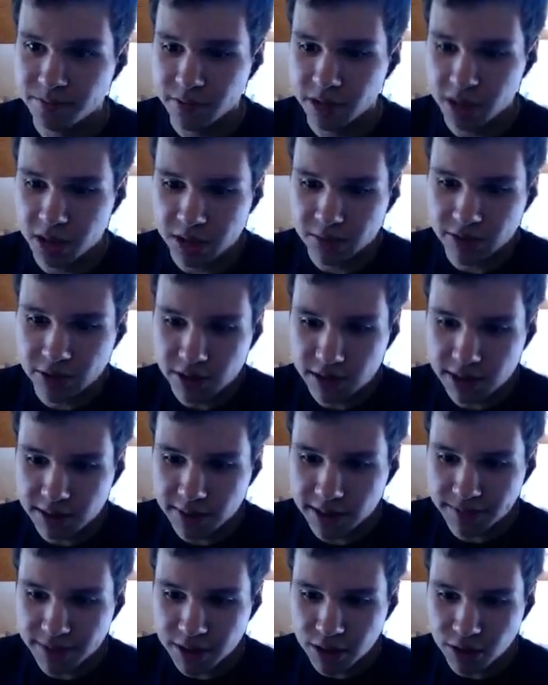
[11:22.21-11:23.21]
That's just because he
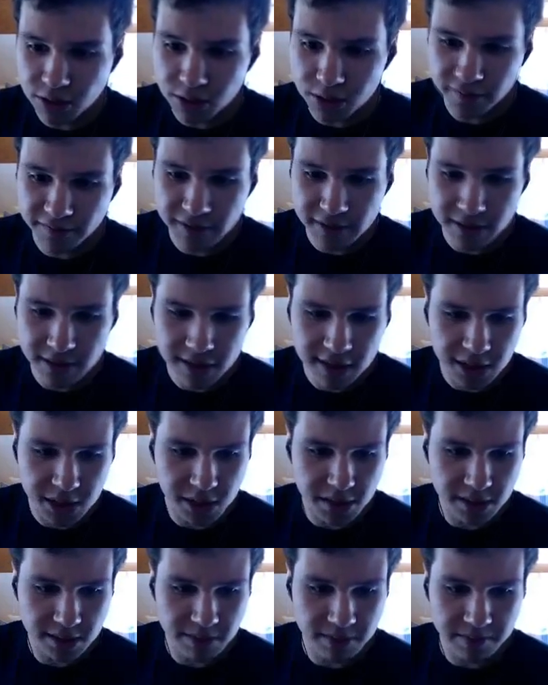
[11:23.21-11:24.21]
made better use of his intelligence.